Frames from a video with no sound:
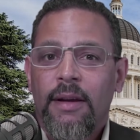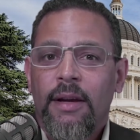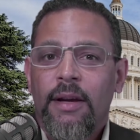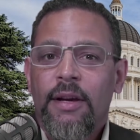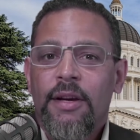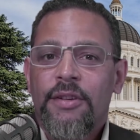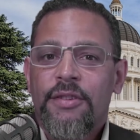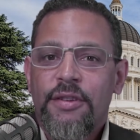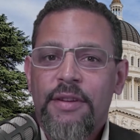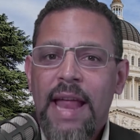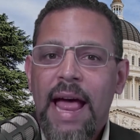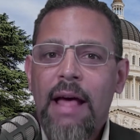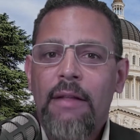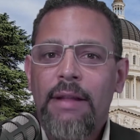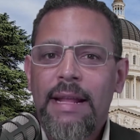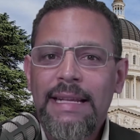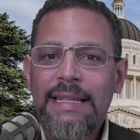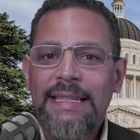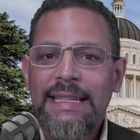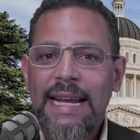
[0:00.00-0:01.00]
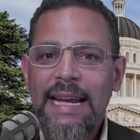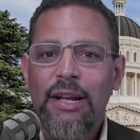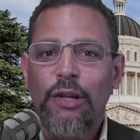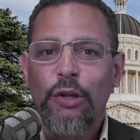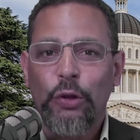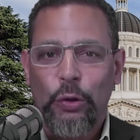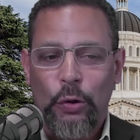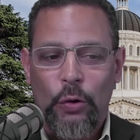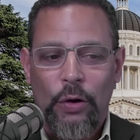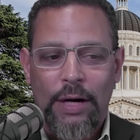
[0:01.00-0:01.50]
So now let's take a
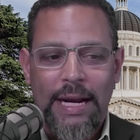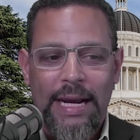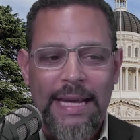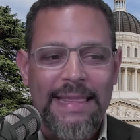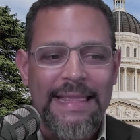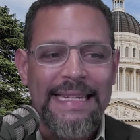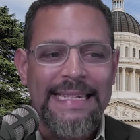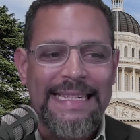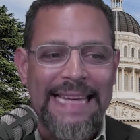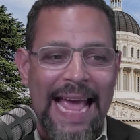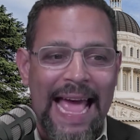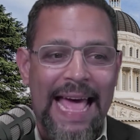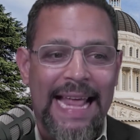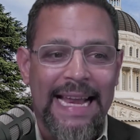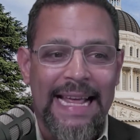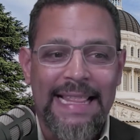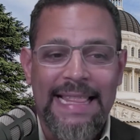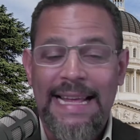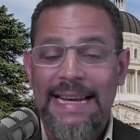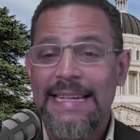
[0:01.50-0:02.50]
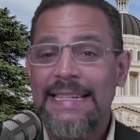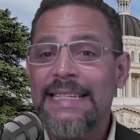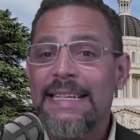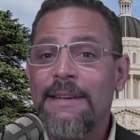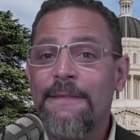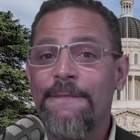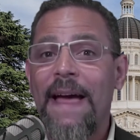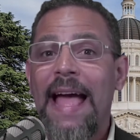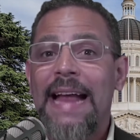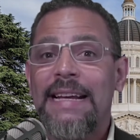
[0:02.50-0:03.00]
look at the data that is
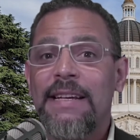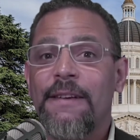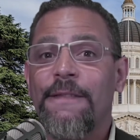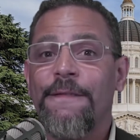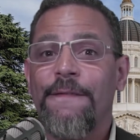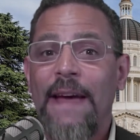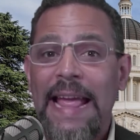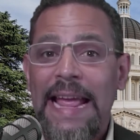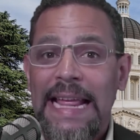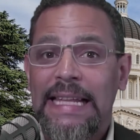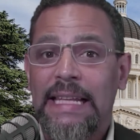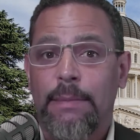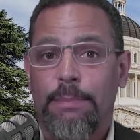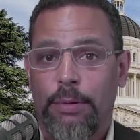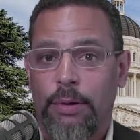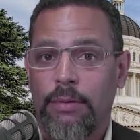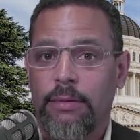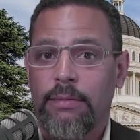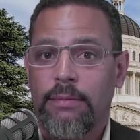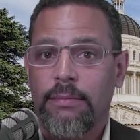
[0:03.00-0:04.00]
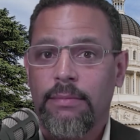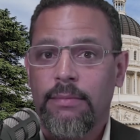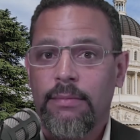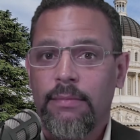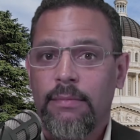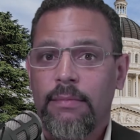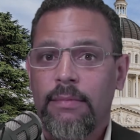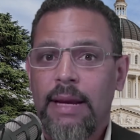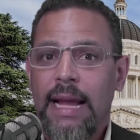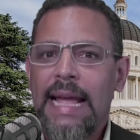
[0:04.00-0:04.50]
in fact available
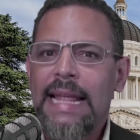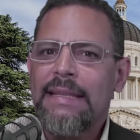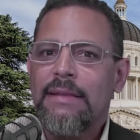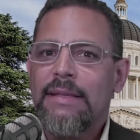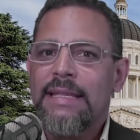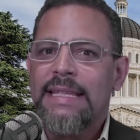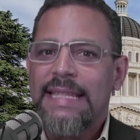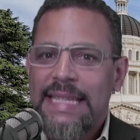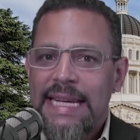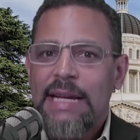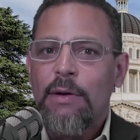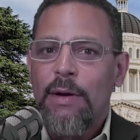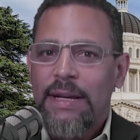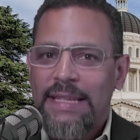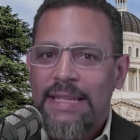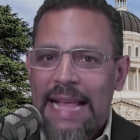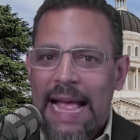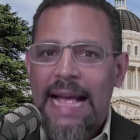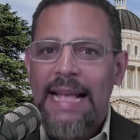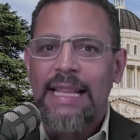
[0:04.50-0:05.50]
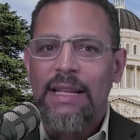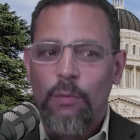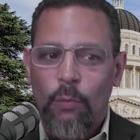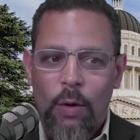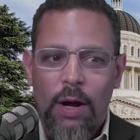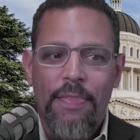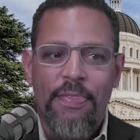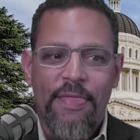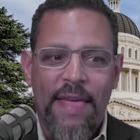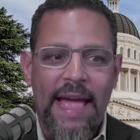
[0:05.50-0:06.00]
and see exactly
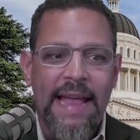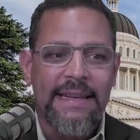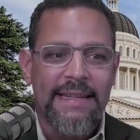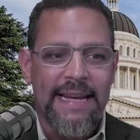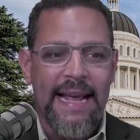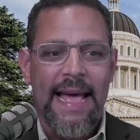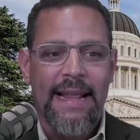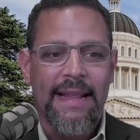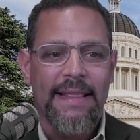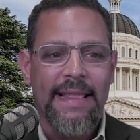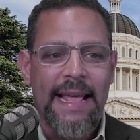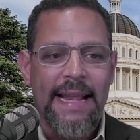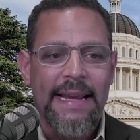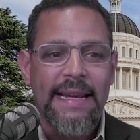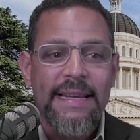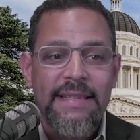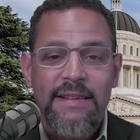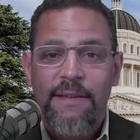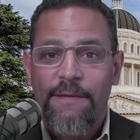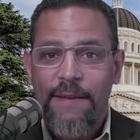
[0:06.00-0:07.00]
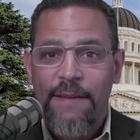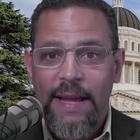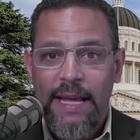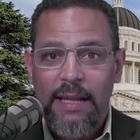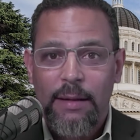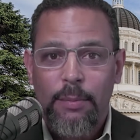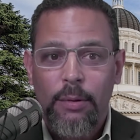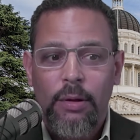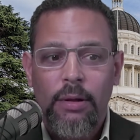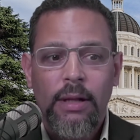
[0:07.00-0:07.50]
what that data that is
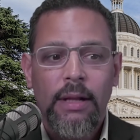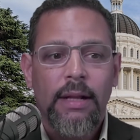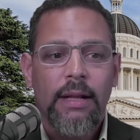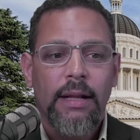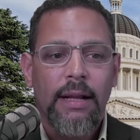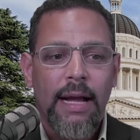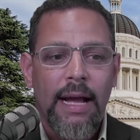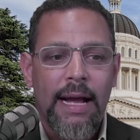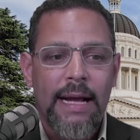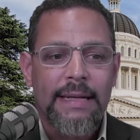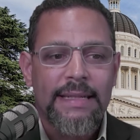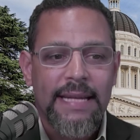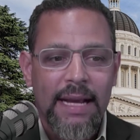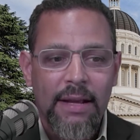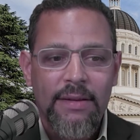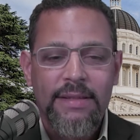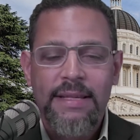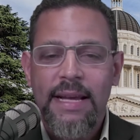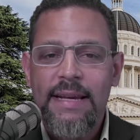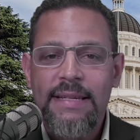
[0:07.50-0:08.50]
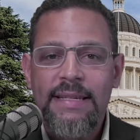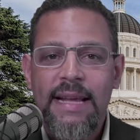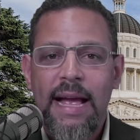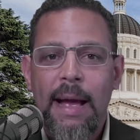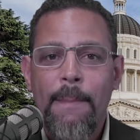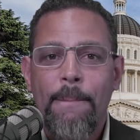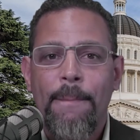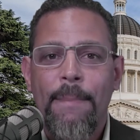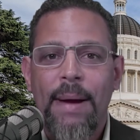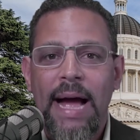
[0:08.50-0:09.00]
available tells us
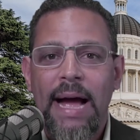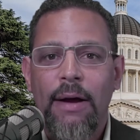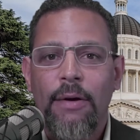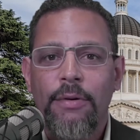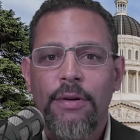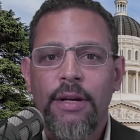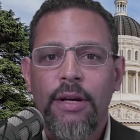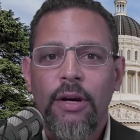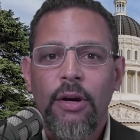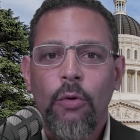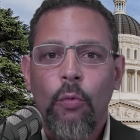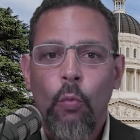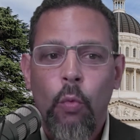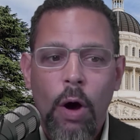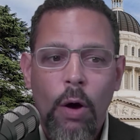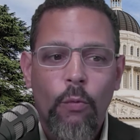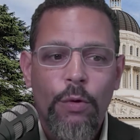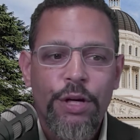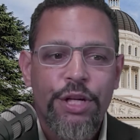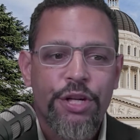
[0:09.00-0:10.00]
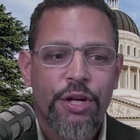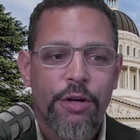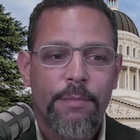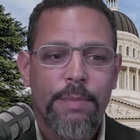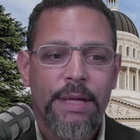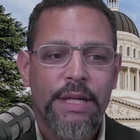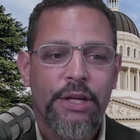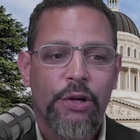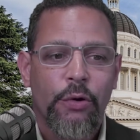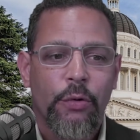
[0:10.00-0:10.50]
about what we should
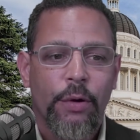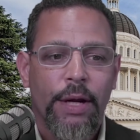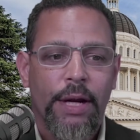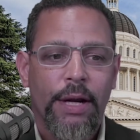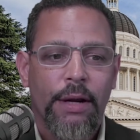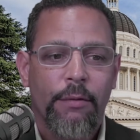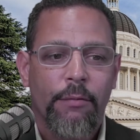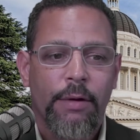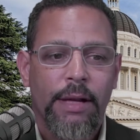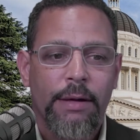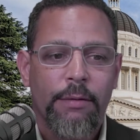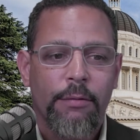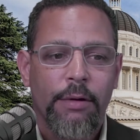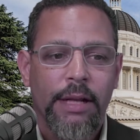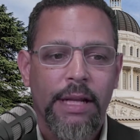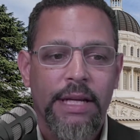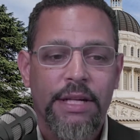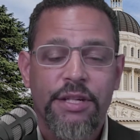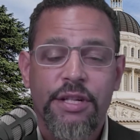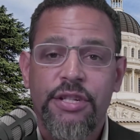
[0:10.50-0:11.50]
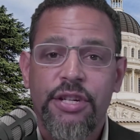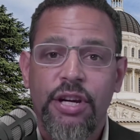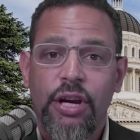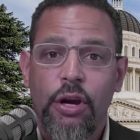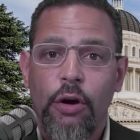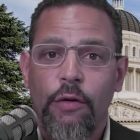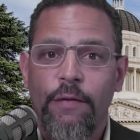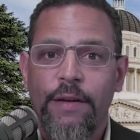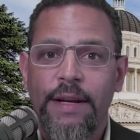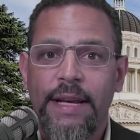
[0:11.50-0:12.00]
be doing in relation to
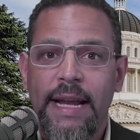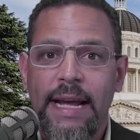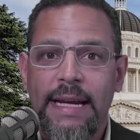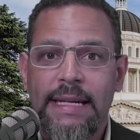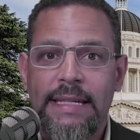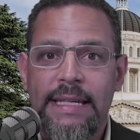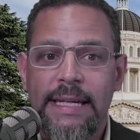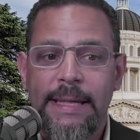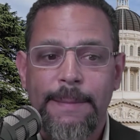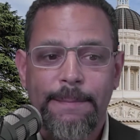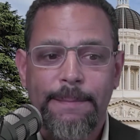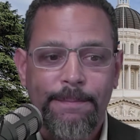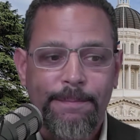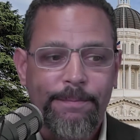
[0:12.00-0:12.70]
COVID-19.